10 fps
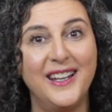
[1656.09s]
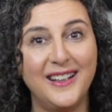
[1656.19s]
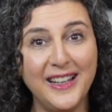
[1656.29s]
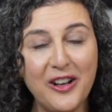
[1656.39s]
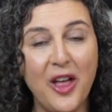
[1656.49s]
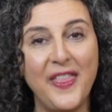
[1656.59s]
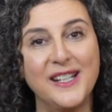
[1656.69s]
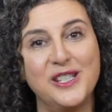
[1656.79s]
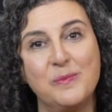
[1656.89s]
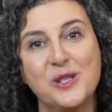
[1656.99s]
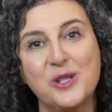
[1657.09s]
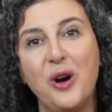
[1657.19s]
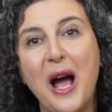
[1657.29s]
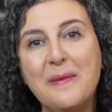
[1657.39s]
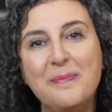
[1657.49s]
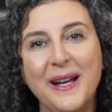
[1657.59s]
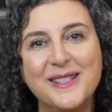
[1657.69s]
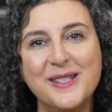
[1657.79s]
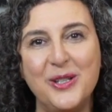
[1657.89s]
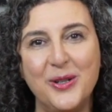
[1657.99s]
click on that subscribe
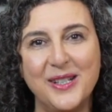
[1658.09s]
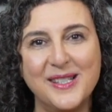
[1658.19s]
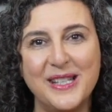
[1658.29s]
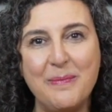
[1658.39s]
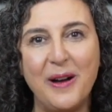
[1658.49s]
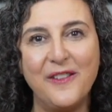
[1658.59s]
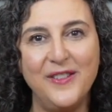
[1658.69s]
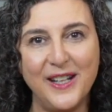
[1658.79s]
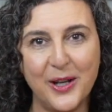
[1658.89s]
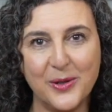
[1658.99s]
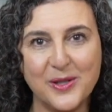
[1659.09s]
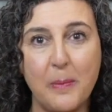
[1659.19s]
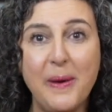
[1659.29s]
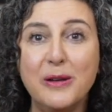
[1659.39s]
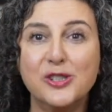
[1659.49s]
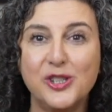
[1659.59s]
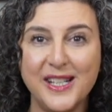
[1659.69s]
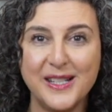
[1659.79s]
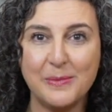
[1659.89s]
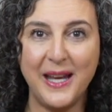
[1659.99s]
button so you can see my videos about
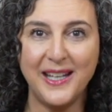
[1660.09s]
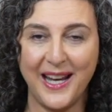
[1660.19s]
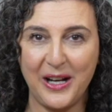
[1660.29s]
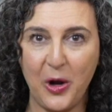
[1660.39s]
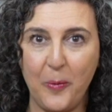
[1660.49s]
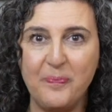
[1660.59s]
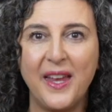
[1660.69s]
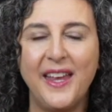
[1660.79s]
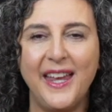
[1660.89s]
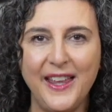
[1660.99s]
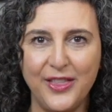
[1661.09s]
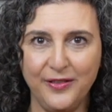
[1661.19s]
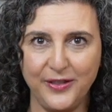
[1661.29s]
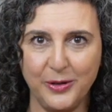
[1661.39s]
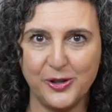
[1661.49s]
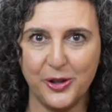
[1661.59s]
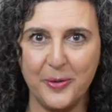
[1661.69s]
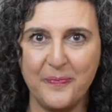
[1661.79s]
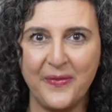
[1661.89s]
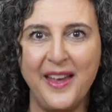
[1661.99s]
cheese making at home in the future.